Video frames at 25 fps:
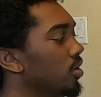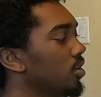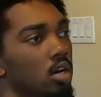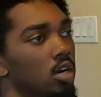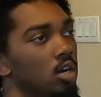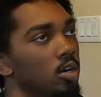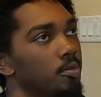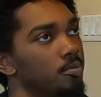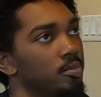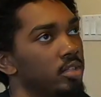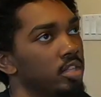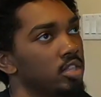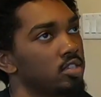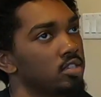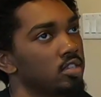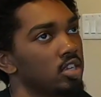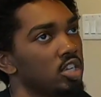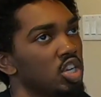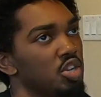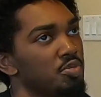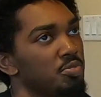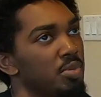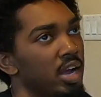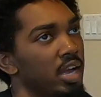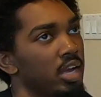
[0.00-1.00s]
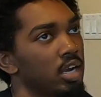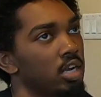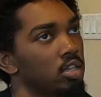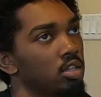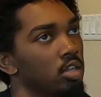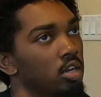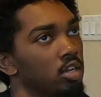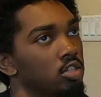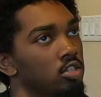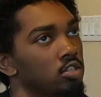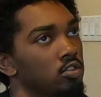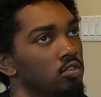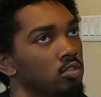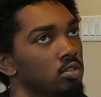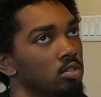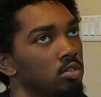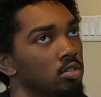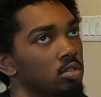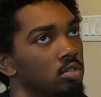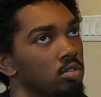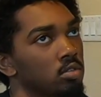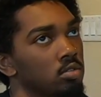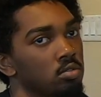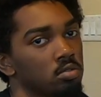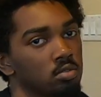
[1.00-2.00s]
And say you buy a clutch
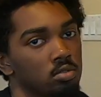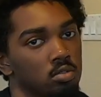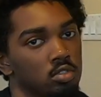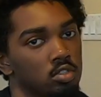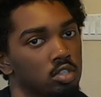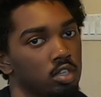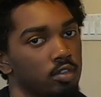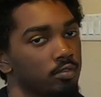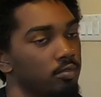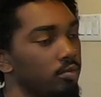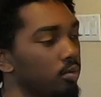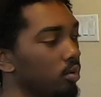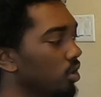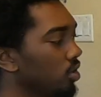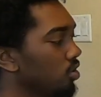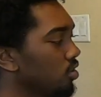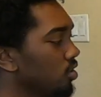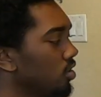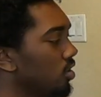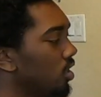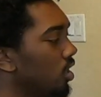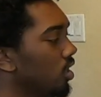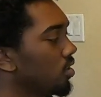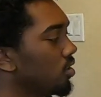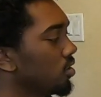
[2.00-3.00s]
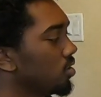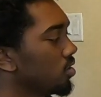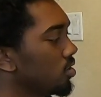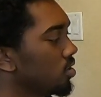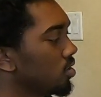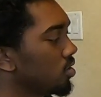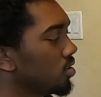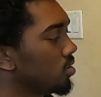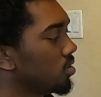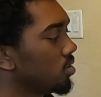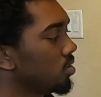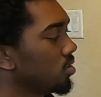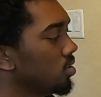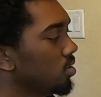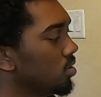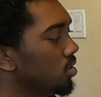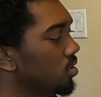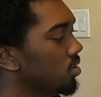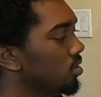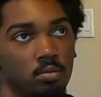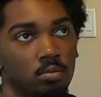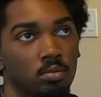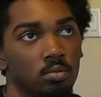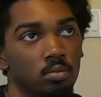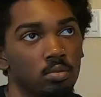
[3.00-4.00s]
for say $400.
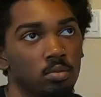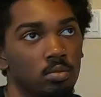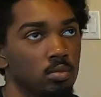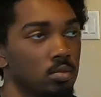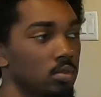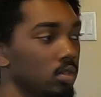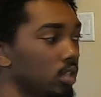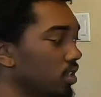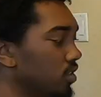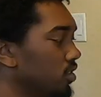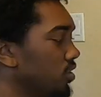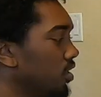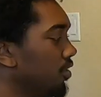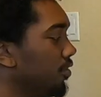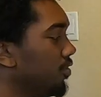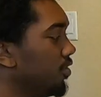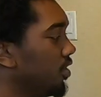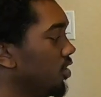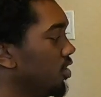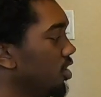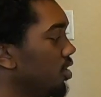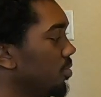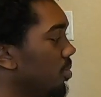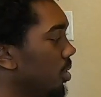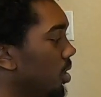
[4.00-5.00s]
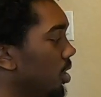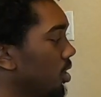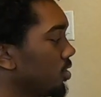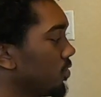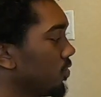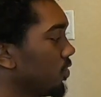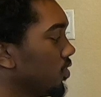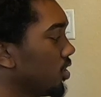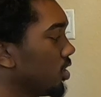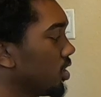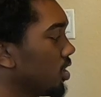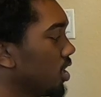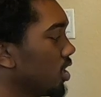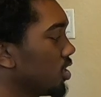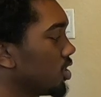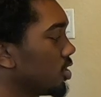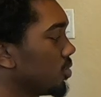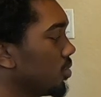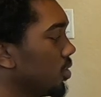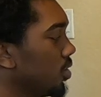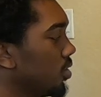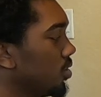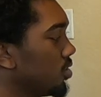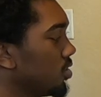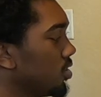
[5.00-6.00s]
Let's say $50 for the custom
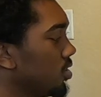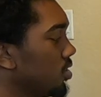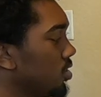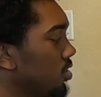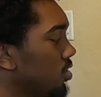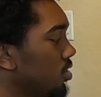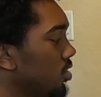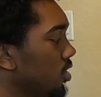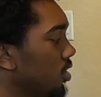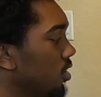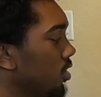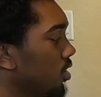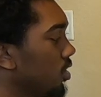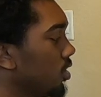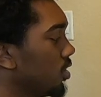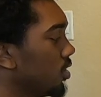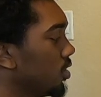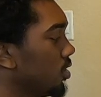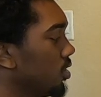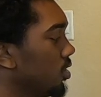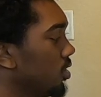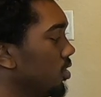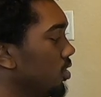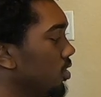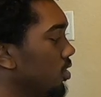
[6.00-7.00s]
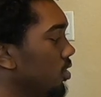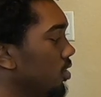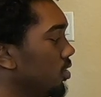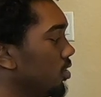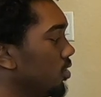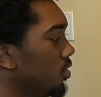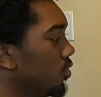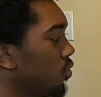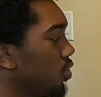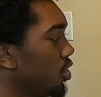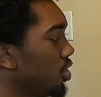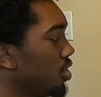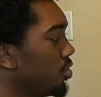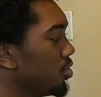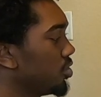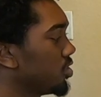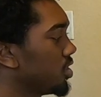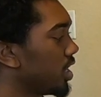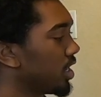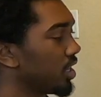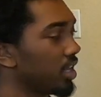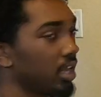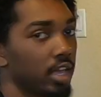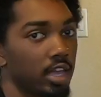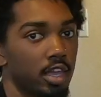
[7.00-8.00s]
hoses to reuse
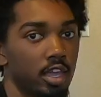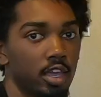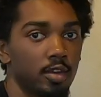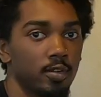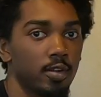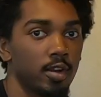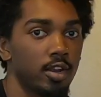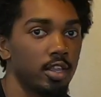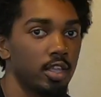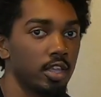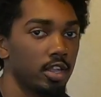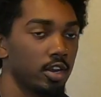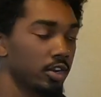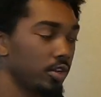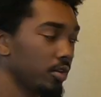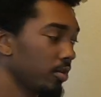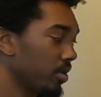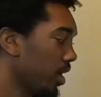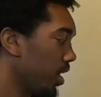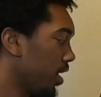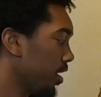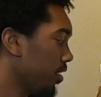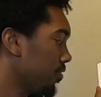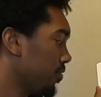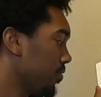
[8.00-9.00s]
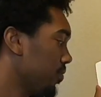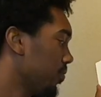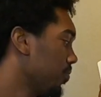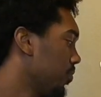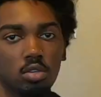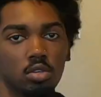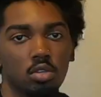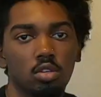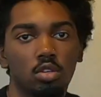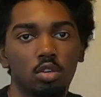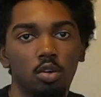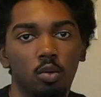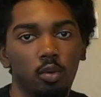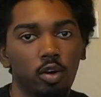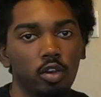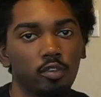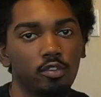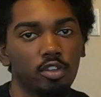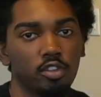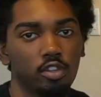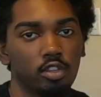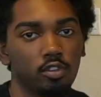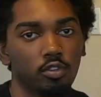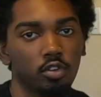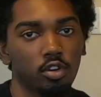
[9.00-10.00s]
that KA radiator you have.
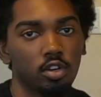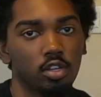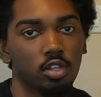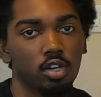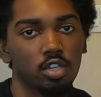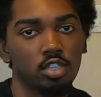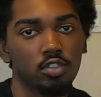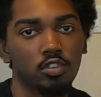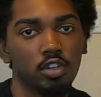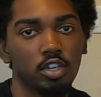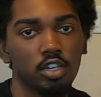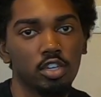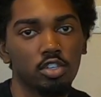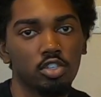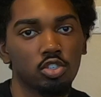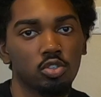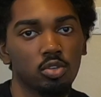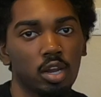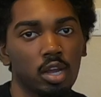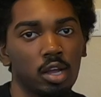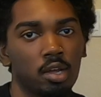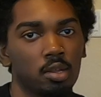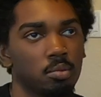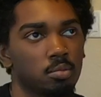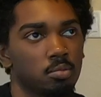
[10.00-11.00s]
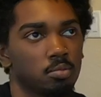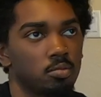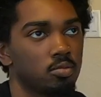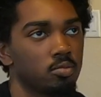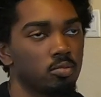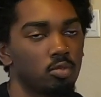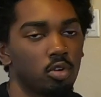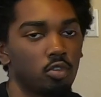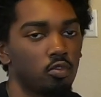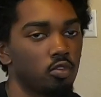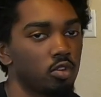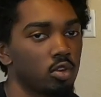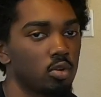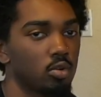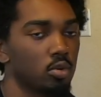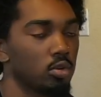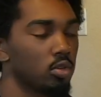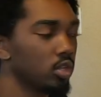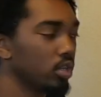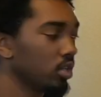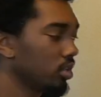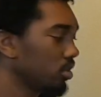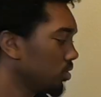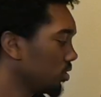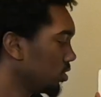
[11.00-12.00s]
$150 for a clutch fan and a shroud, perfect
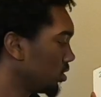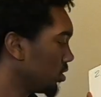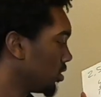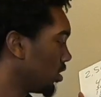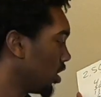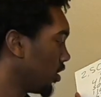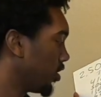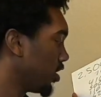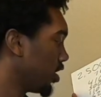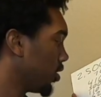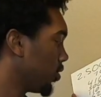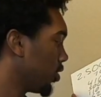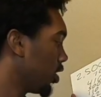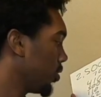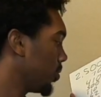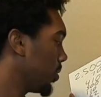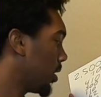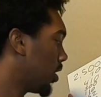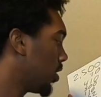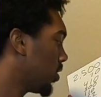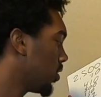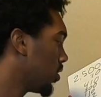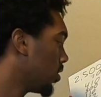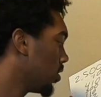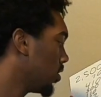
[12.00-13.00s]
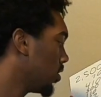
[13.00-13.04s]
cooling, nothing to worry about.